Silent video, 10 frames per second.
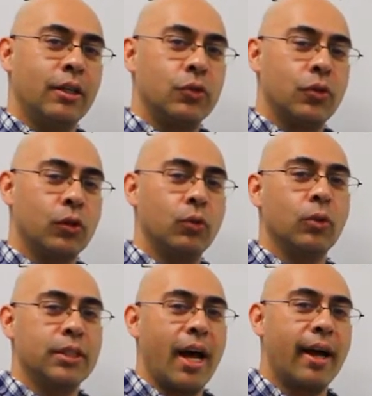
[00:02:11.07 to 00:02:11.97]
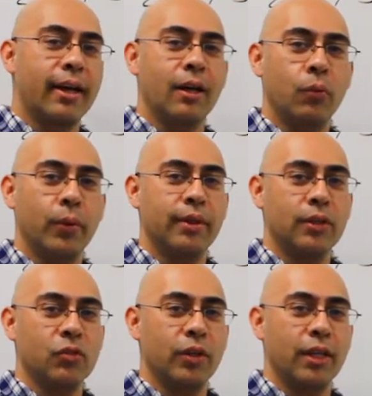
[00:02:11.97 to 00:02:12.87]
to the Google Doc with
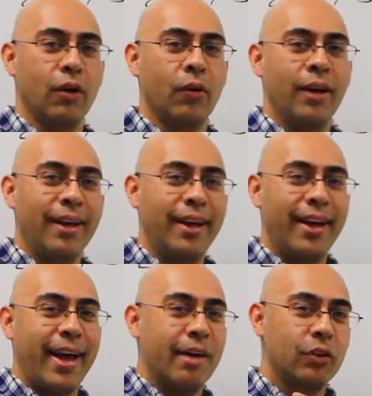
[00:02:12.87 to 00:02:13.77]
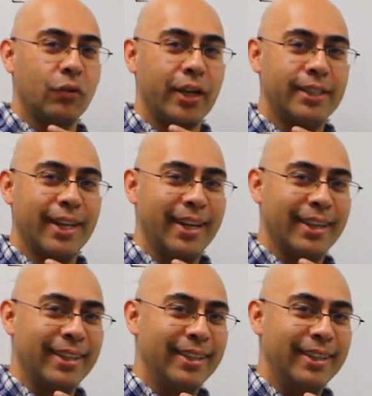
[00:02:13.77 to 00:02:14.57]
this video. Have a great day.